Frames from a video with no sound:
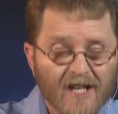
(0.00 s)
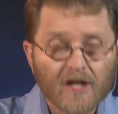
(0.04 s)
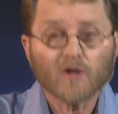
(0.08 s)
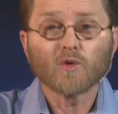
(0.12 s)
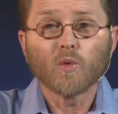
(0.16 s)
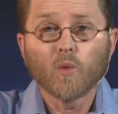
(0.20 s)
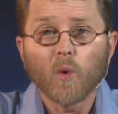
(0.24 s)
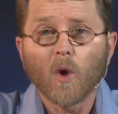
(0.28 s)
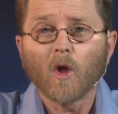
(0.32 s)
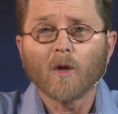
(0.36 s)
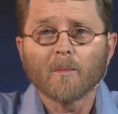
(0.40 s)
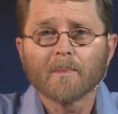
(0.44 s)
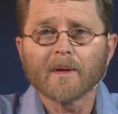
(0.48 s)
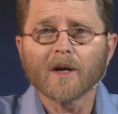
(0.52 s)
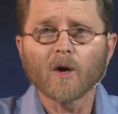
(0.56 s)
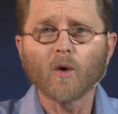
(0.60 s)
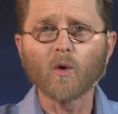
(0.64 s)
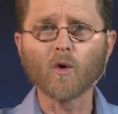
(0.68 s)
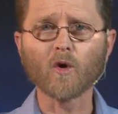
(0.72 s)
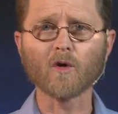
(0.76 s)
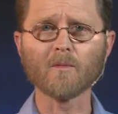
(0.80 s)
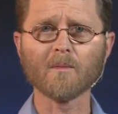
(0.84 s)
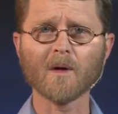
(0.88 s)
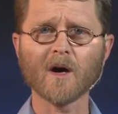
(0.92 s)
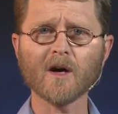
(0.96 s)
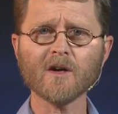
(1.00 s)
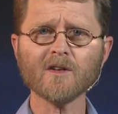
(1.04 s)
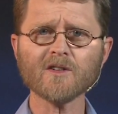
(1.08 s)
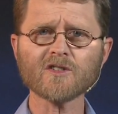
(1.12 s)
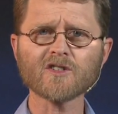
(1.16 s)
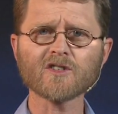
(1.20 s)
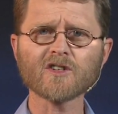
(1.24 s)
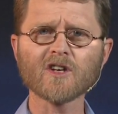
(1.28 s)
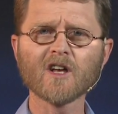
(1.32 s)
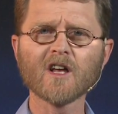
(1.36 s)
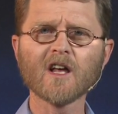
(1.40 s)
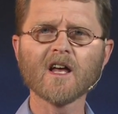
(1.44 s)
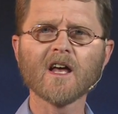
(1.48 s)
It will be
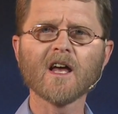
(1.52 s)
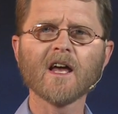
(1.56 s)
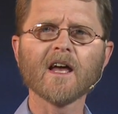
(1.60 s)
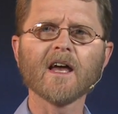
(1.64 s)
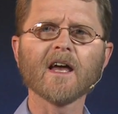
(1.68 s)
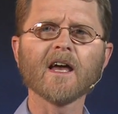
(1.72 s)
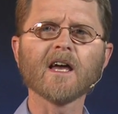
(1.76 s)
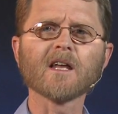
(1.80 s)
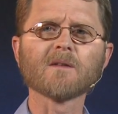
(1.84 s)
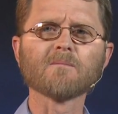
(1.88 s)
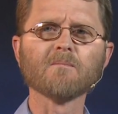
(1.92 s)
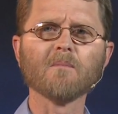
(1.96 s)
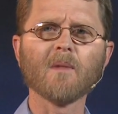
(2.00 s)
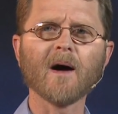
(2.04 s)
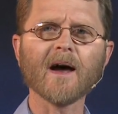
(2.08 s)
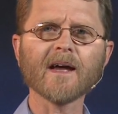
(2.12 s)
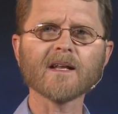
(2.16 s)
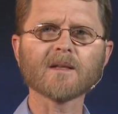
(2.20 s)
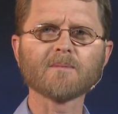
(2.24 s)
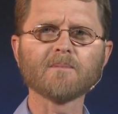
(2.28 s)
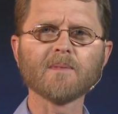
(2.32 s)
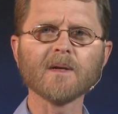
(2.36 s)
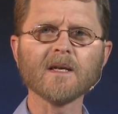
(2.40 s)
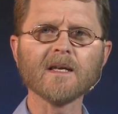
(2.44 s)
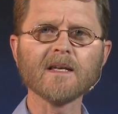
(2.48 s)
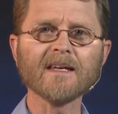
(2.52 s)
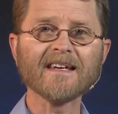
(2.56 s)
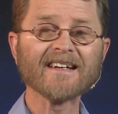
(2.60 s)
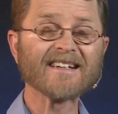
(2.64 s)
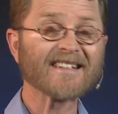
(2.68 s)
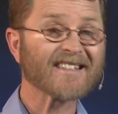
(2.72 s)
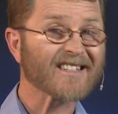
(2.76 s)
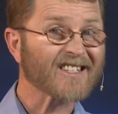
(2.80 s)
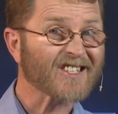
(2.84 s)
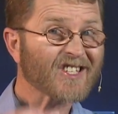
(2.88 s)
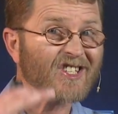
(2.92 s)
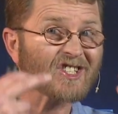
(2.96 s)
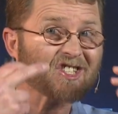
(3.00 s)
hormones. It might be
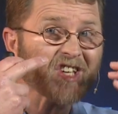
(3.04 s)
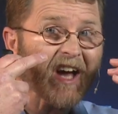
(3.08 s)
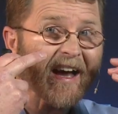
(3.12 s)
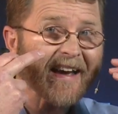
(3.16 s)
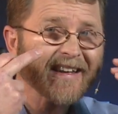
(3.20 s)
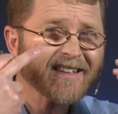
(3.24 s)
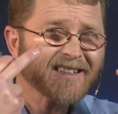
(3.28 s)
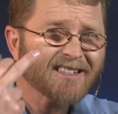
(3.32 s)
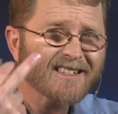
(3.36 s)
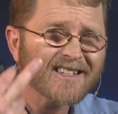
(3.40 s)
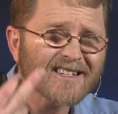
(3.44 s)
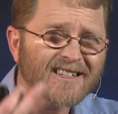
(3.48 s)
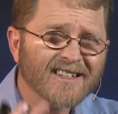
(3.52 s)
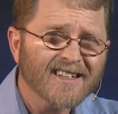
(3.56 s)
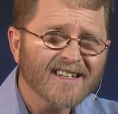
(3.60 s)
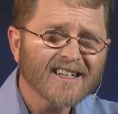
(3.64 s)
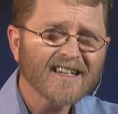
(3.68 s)
sight.